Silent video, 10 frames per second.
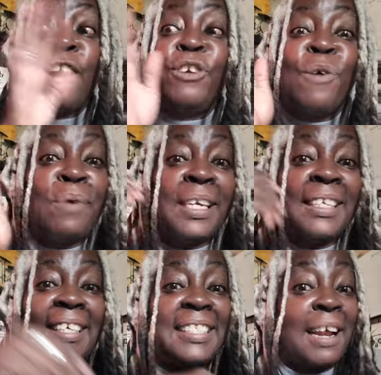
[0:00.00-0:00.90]
I don't know what
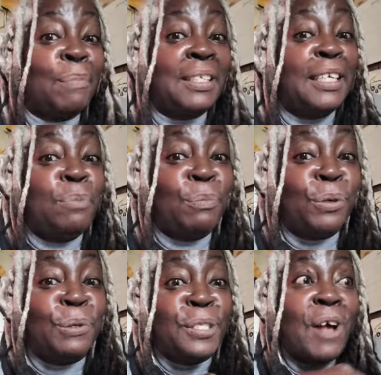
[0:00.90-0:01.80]
it is. I'm a Libra
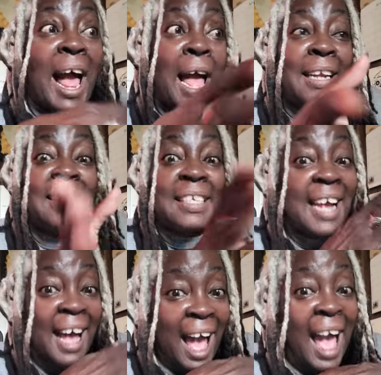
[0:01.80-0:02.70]
moon. So honestly,
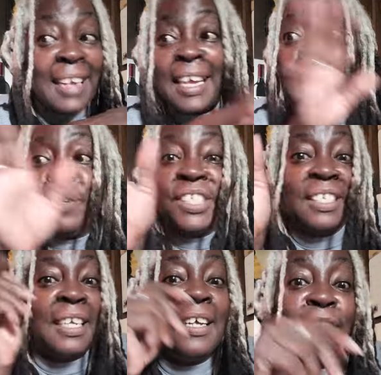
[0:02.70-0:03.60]
I get what you
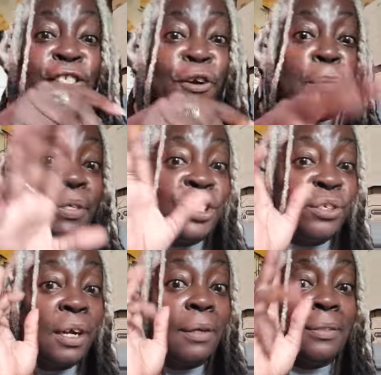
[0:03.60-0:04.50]
did, sir, but
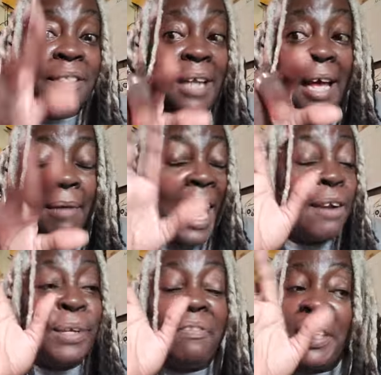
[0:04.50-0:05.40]
you know, I, I
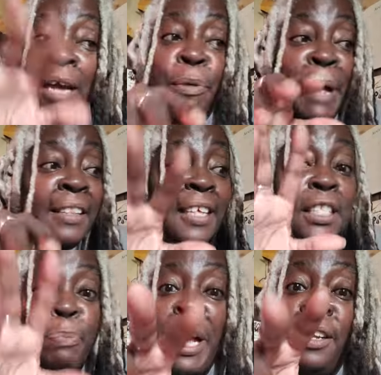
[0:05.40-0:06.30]
don't give a damn about that
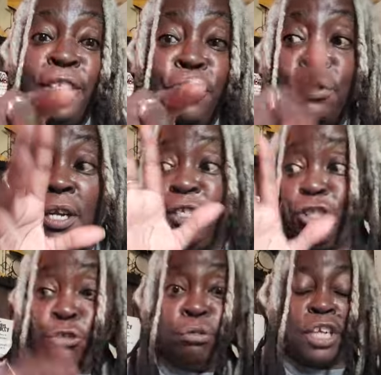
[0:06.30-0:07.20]
spelling use,
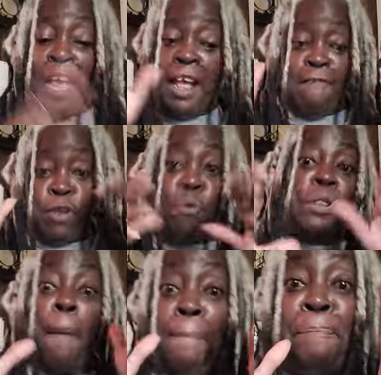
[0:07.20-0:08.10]
because you, if you were
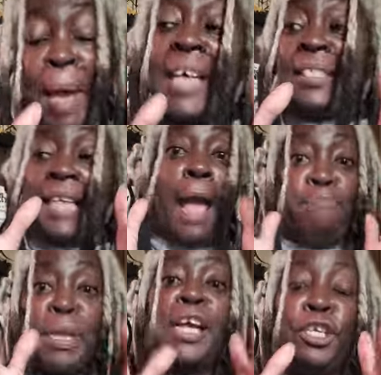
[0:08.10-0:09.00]
the best
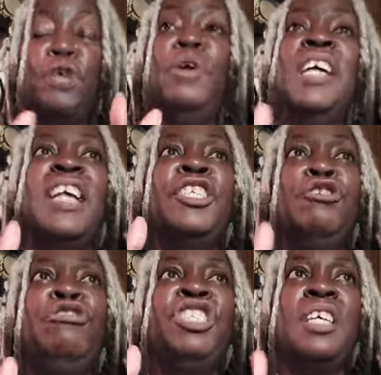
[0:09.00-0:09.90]
at being you, then
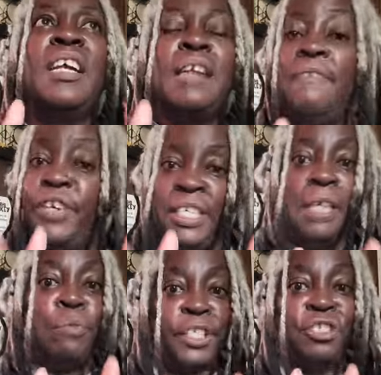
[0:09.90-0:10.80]
you should have never
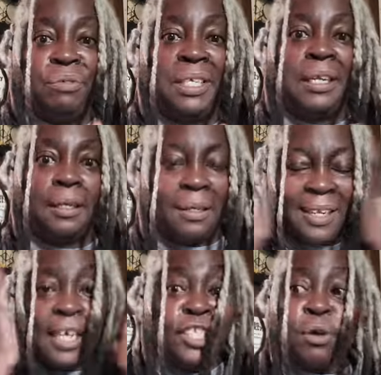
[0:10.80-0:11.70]
did what you did.
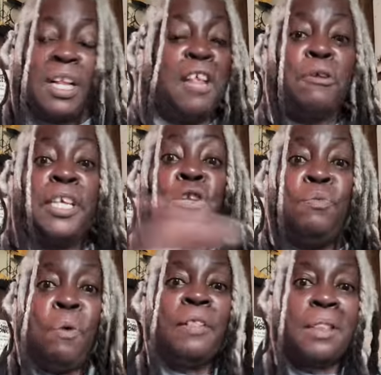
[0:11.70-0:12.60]
So clearly you
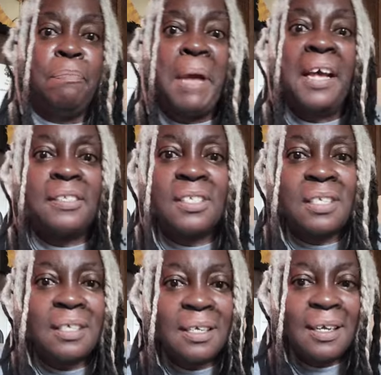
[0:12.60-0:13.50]
weren't the
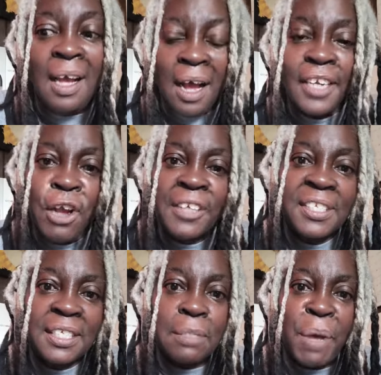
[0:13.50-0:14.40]
best. A
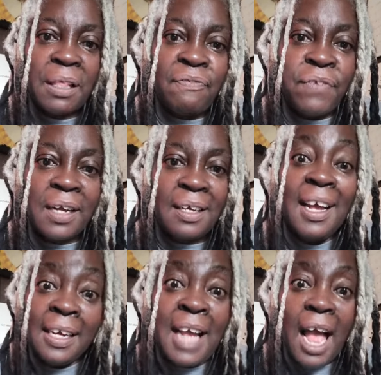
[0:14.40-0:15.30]
narcissist
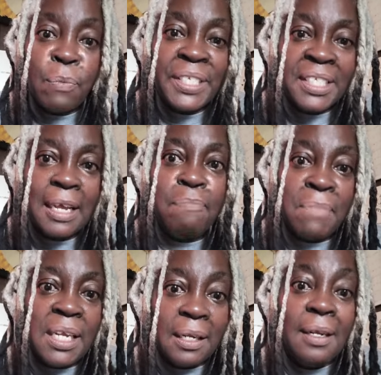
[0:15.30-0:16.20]
motherfucker, God will send
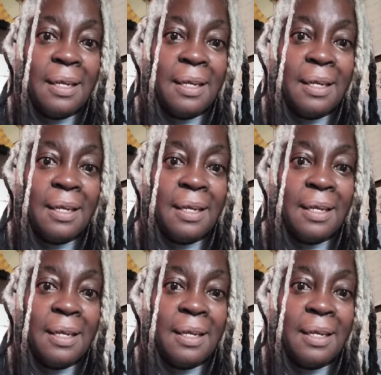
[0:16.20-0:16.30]
me.